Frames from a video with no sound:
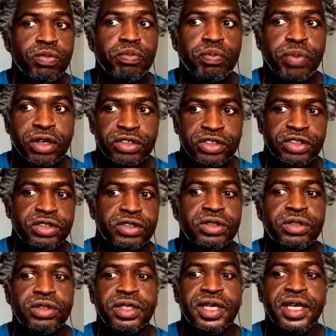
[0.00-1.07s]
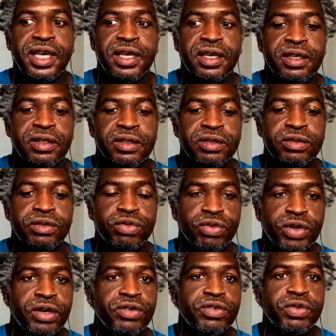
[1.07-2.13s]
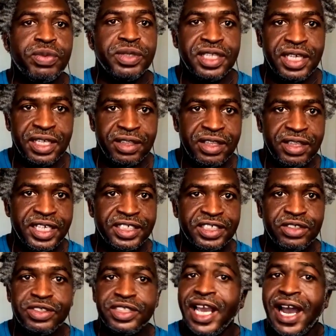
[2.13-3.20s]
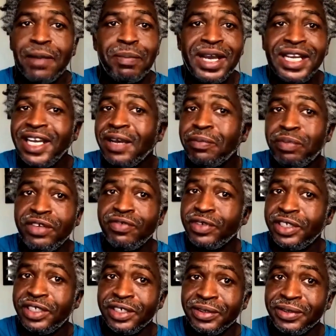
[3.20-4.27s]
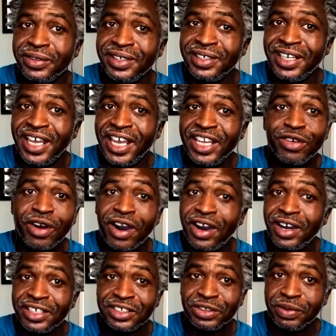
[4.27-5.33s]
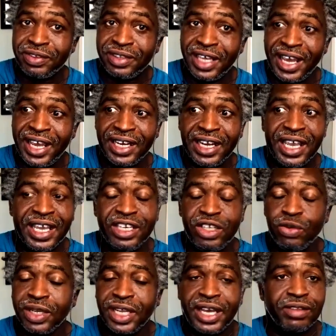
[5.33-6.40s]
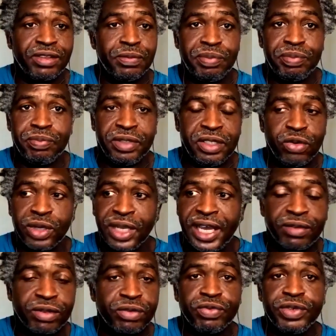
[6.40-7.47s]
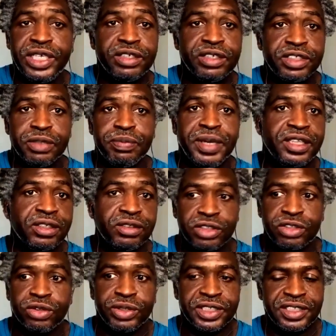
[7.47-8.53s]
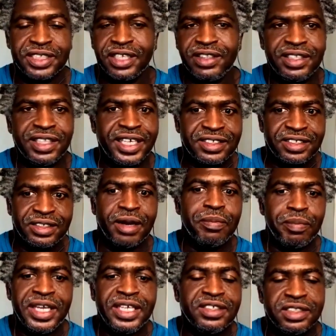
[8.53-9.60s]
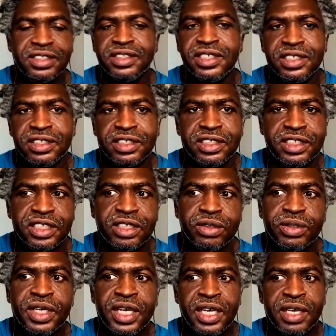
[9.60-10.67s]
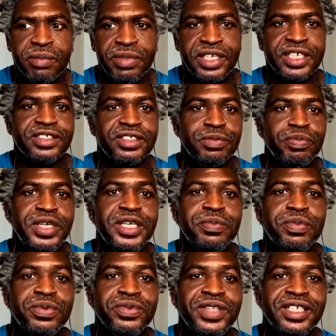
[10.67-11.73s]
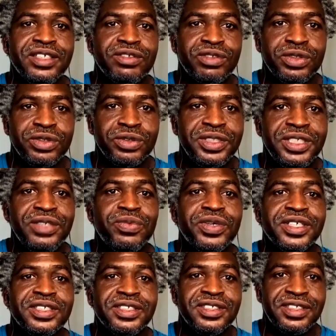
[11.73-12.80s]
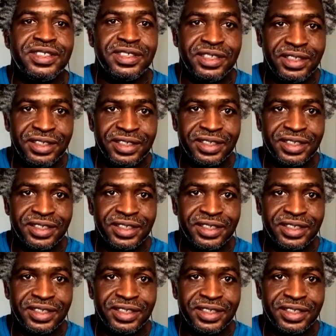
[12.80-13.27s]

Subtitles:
personal growth within this. You say, I might not be for you. And you're honest with that. And you allow the reader to make those choices. I think that's an amazing thing to do, because the people that truly want to seek